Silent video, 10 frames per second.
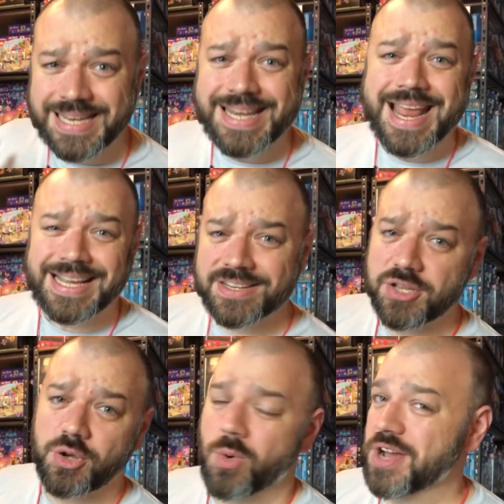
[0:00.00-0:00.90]

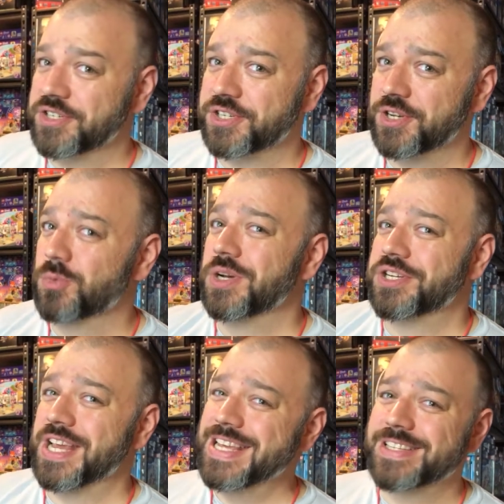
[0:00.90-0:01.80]
Next question,
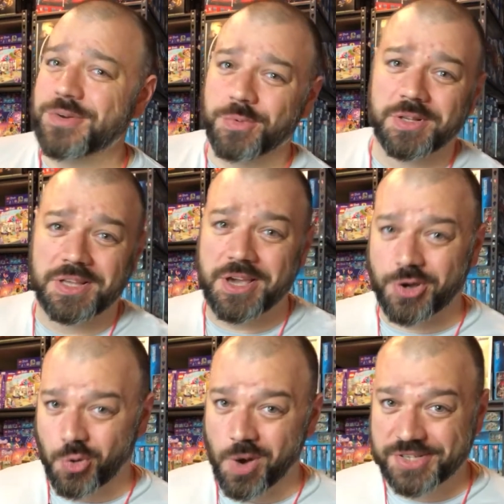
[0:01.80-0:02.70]
which isn't really a
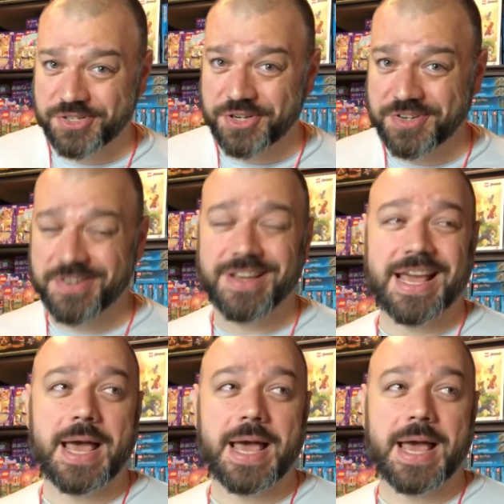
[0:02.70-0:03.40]
question,